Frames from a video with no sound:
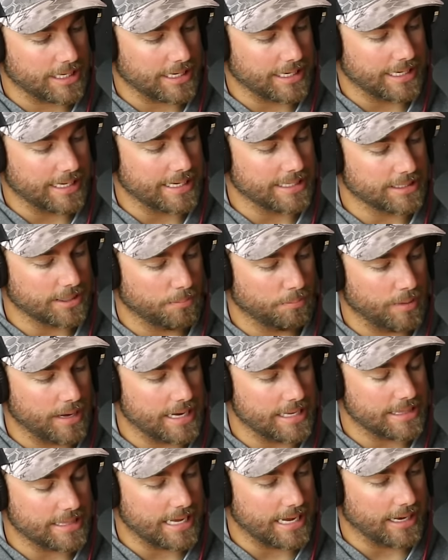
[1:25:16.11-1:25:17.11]
like it is a
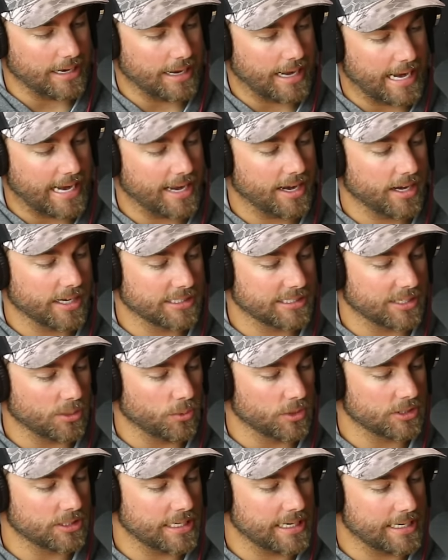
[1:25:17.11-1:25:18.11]
bait that I honestly
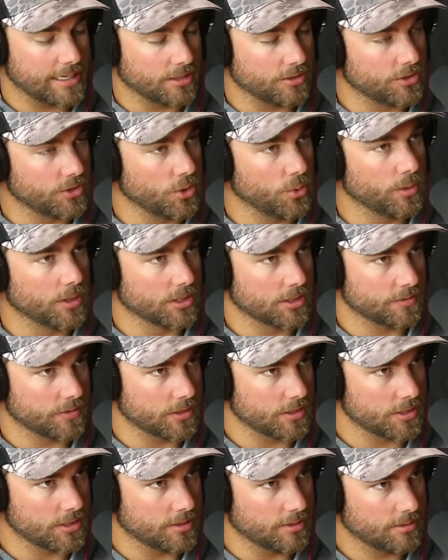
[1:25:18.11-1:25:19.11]
wish they had a 2-inch
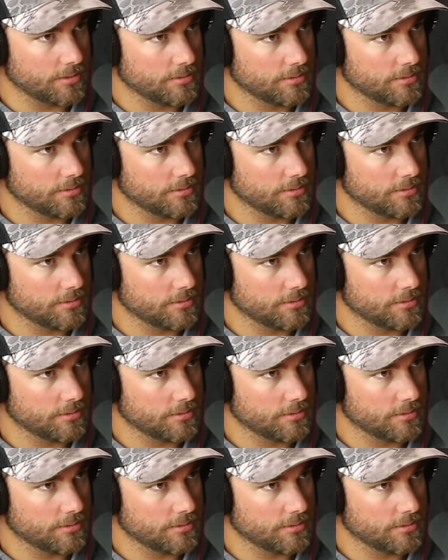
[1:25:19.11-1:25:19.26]
version.